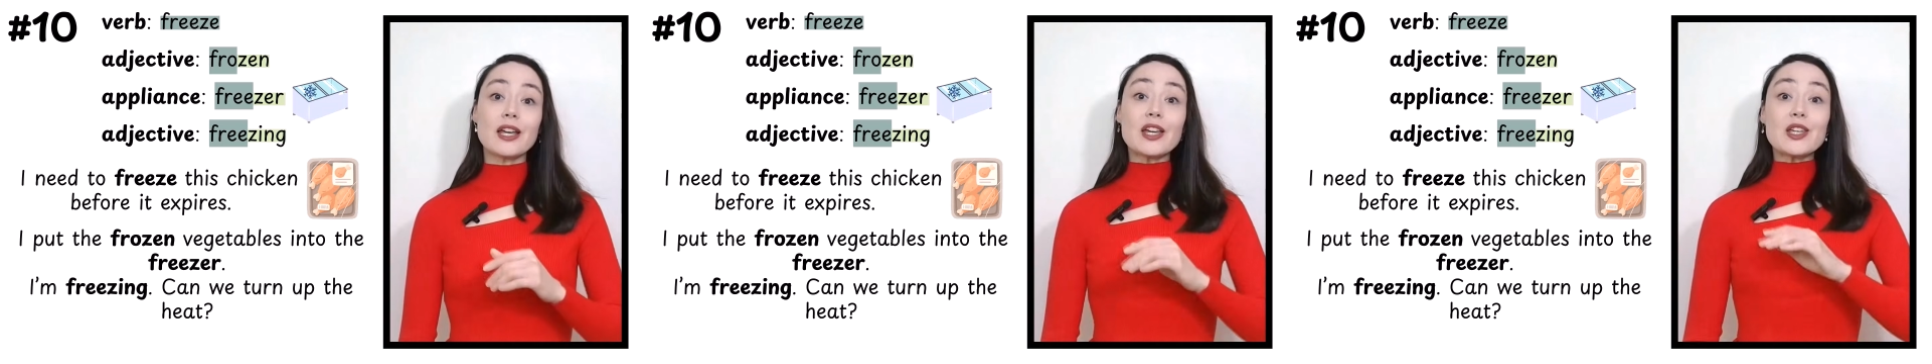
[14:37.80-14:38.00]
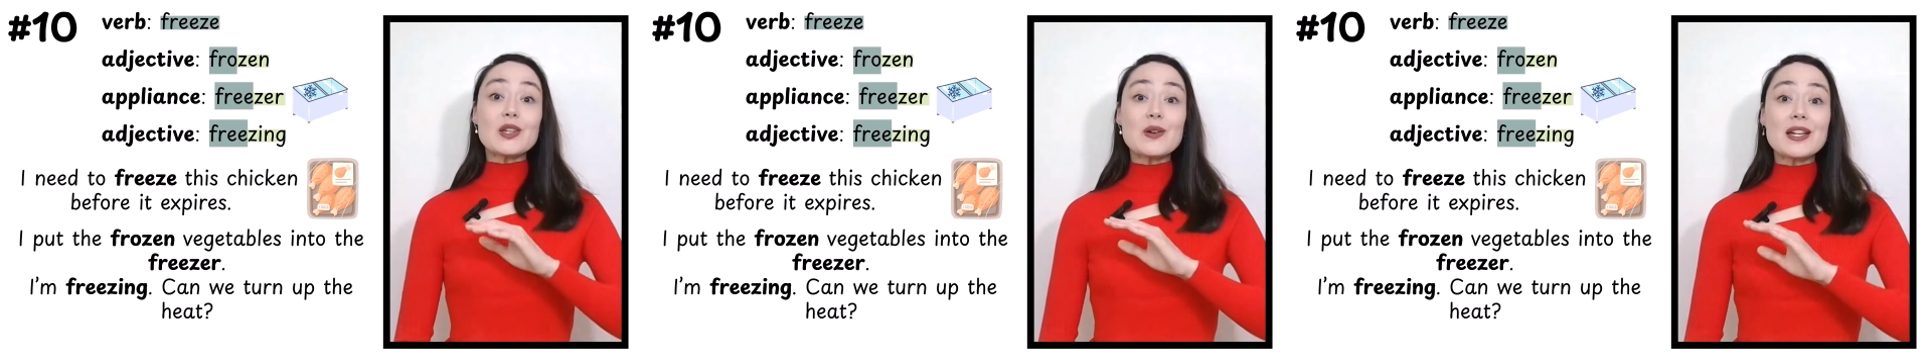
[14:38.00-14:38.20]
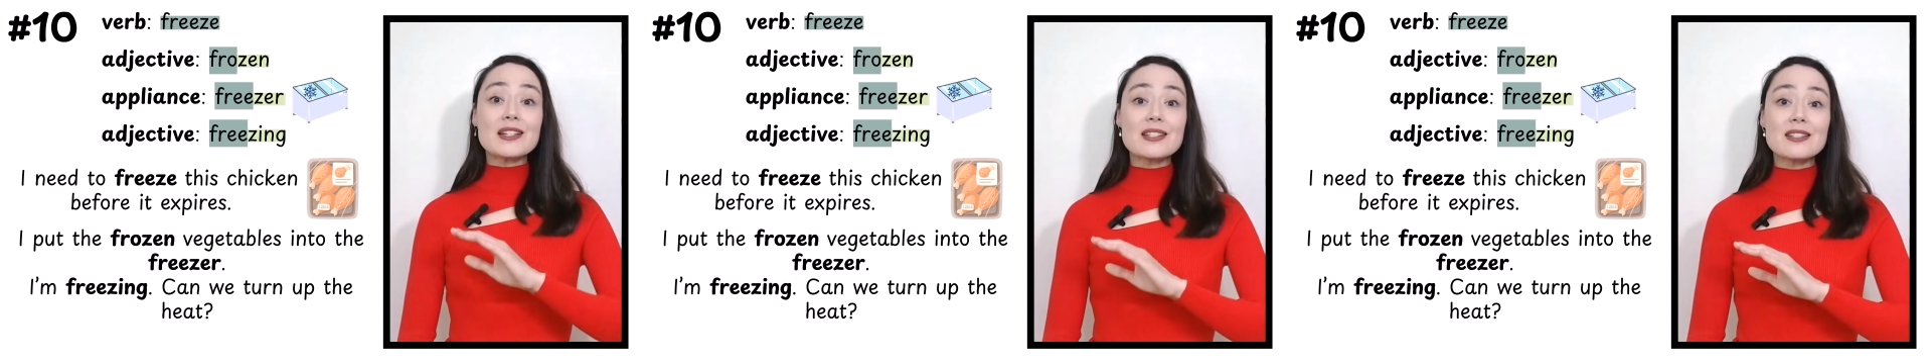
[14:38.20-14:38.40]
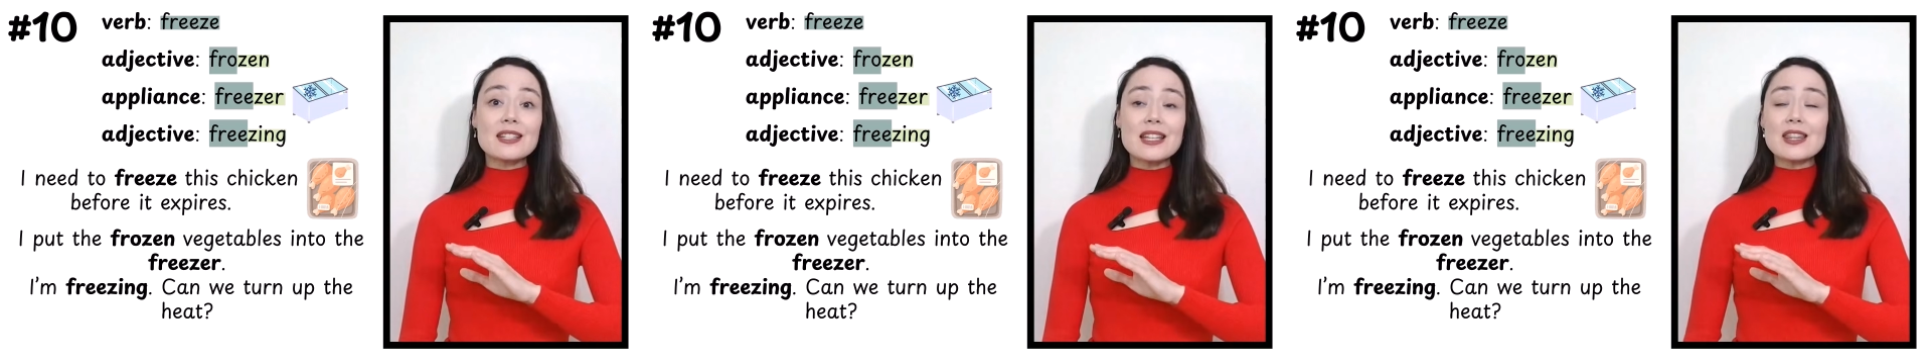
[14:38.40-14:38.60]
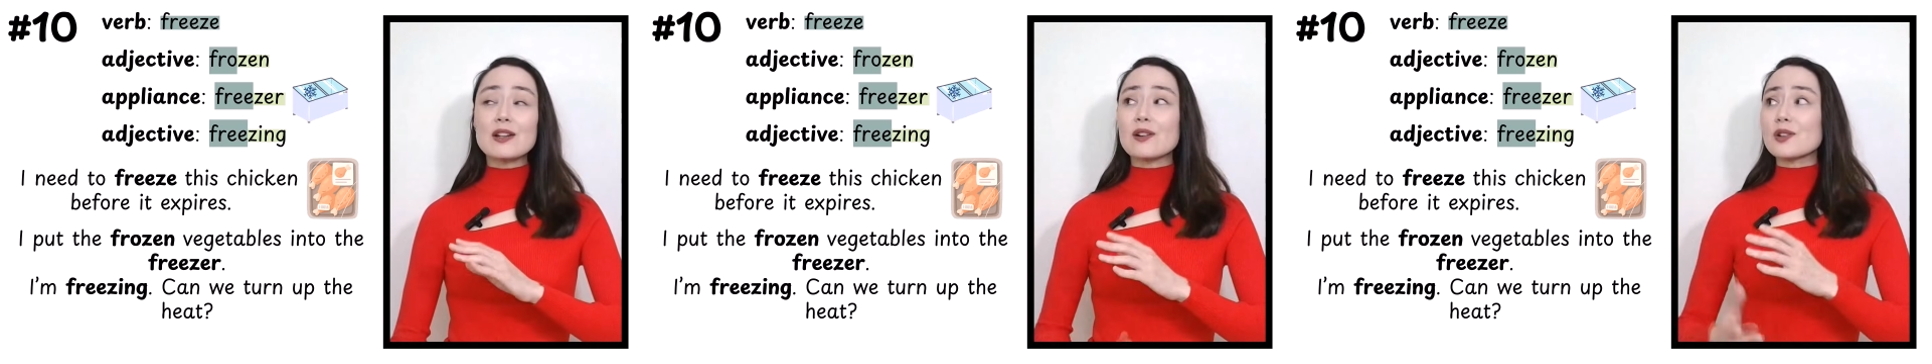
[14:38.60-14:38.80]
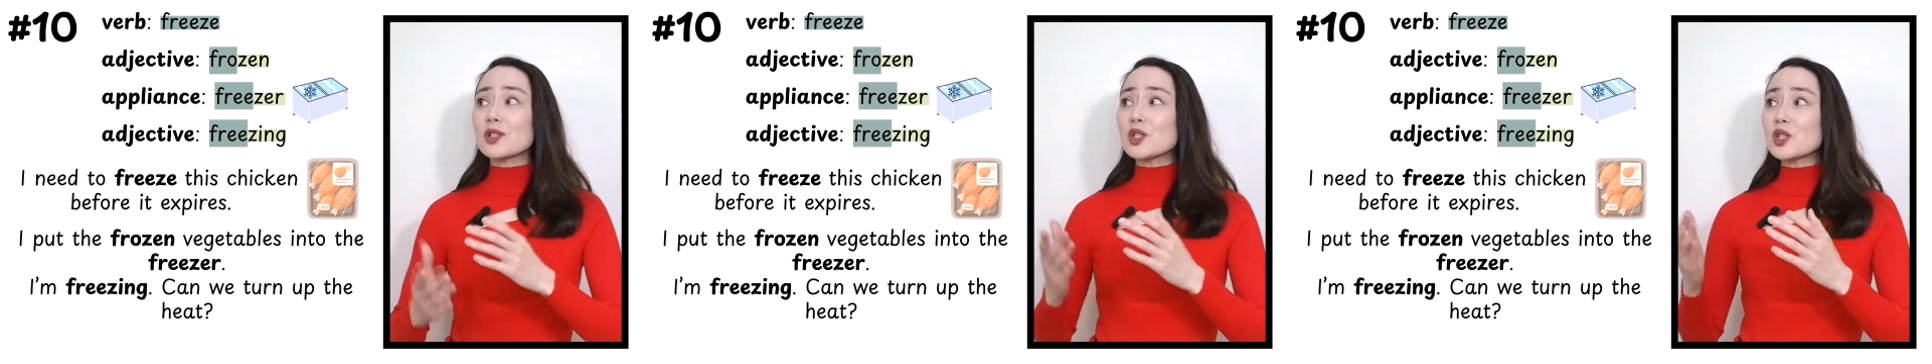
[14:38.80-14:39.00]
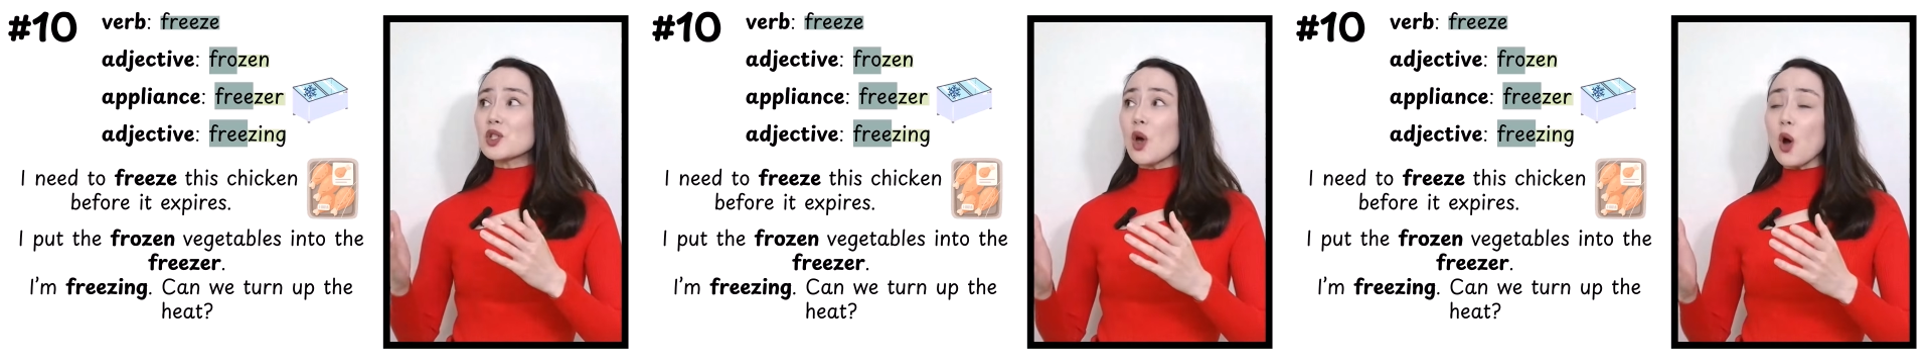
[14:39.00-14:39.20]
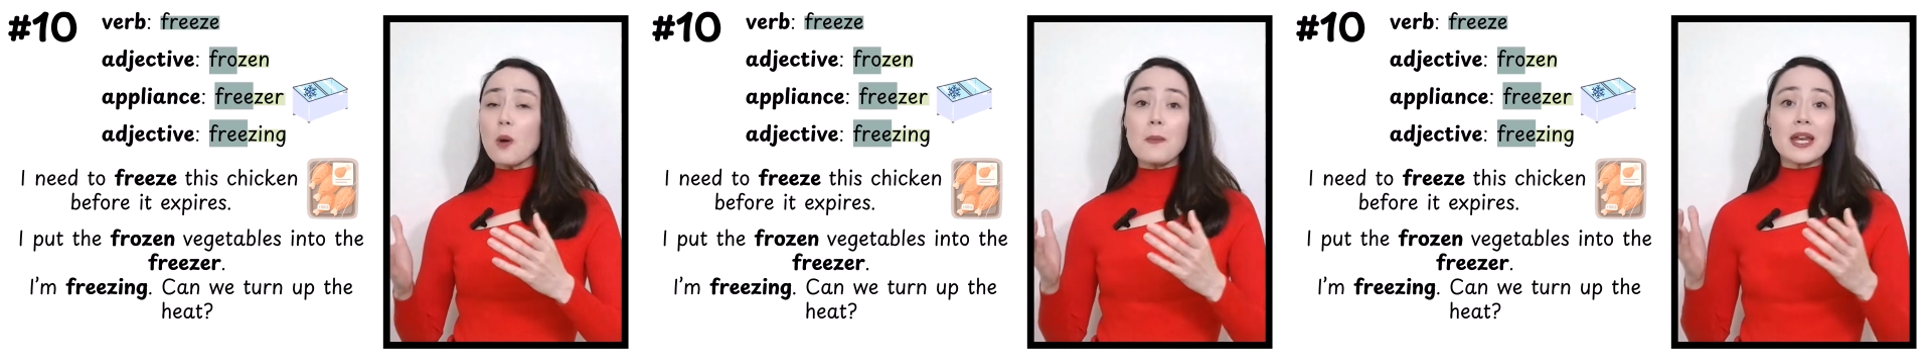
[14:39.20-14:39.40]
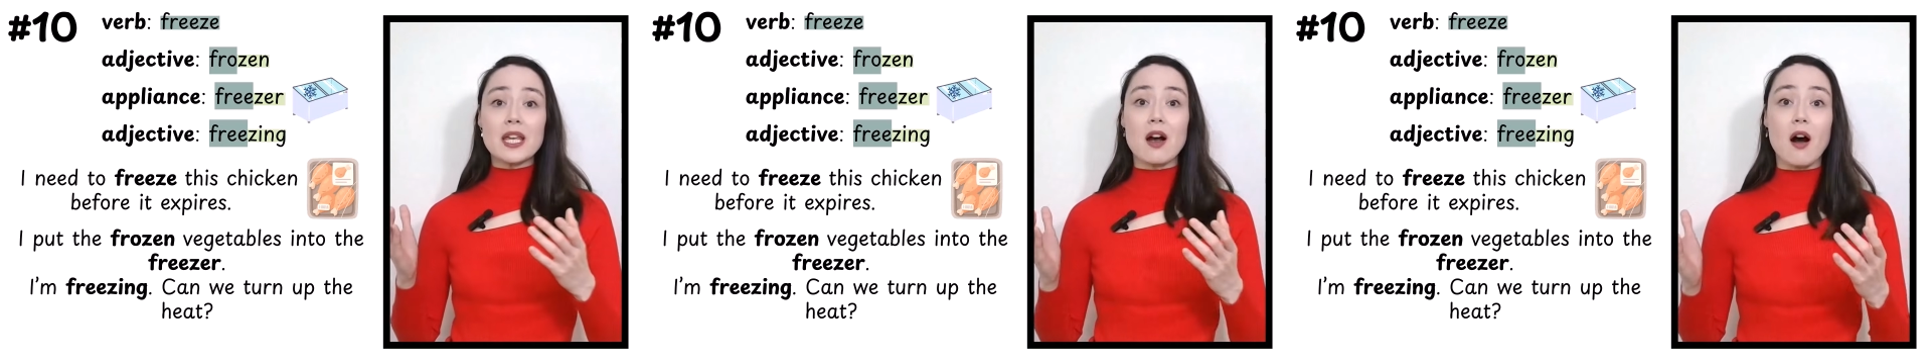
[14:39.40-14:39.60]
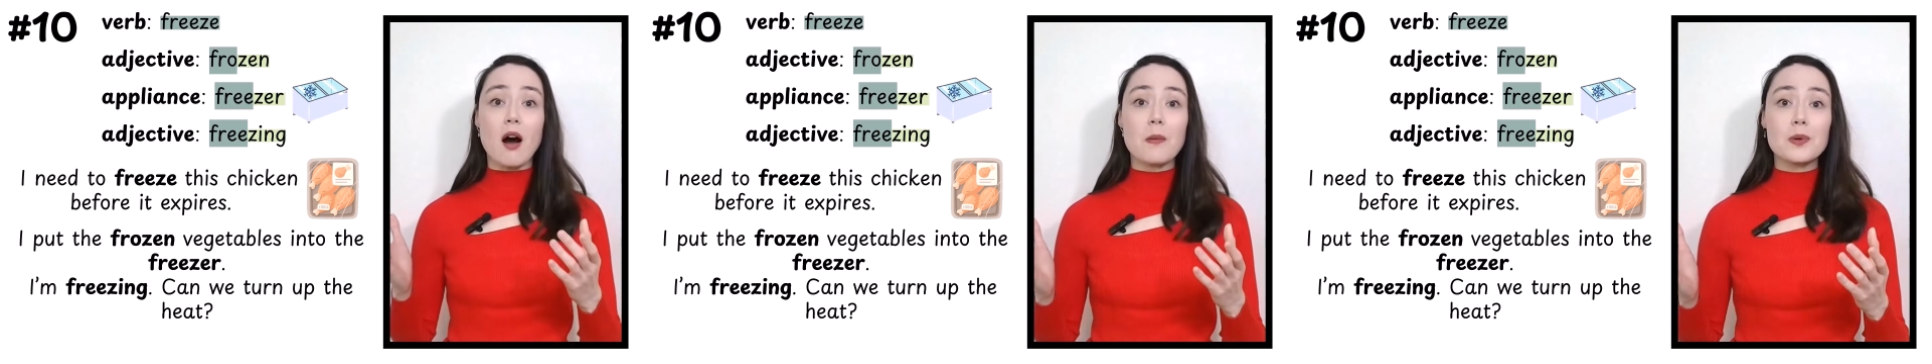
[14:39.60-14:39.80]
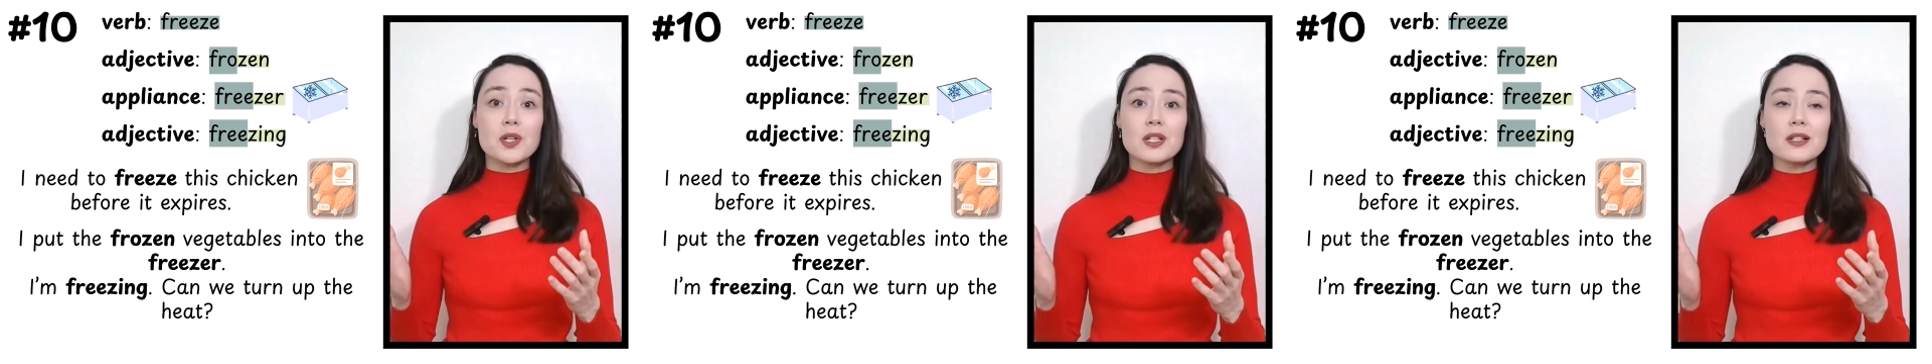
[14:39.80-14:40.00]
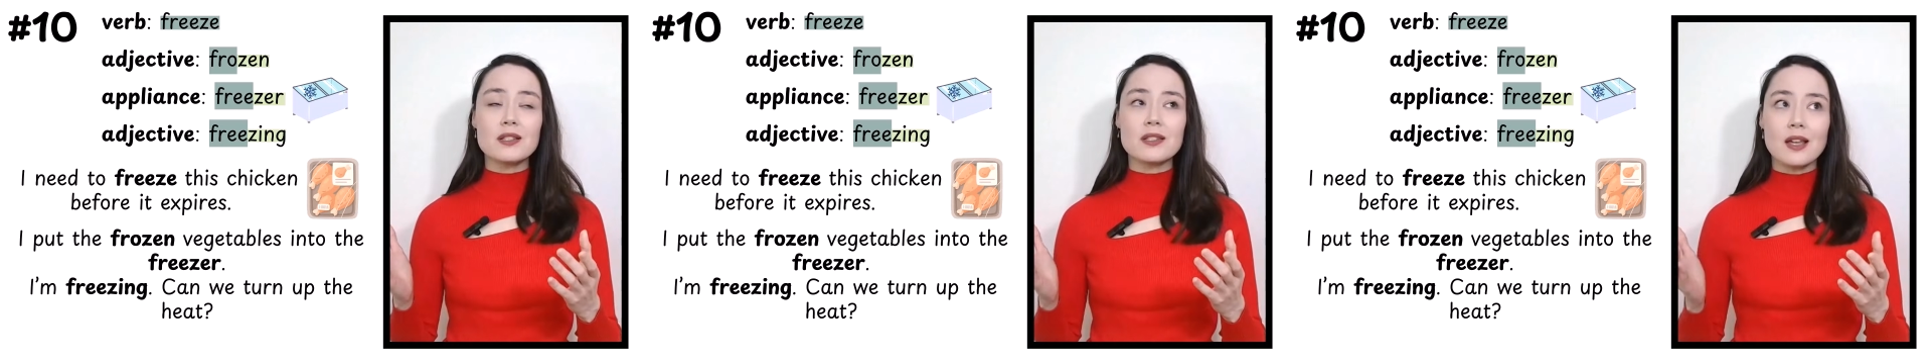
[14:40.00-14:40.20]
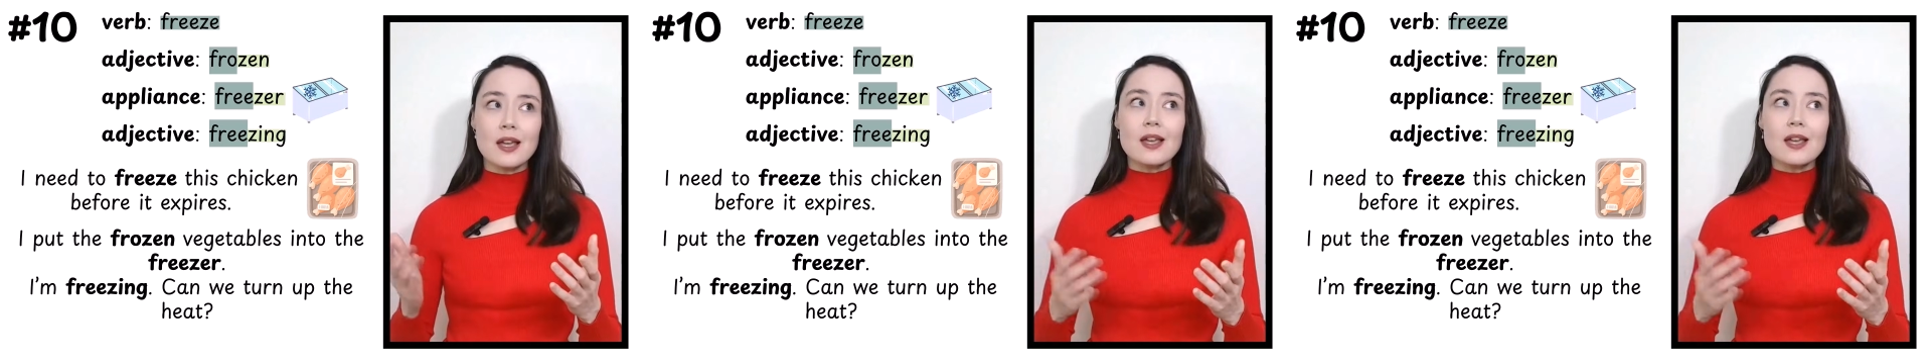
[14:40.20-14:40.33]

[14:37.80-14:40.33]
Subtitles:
You can see there are so many options,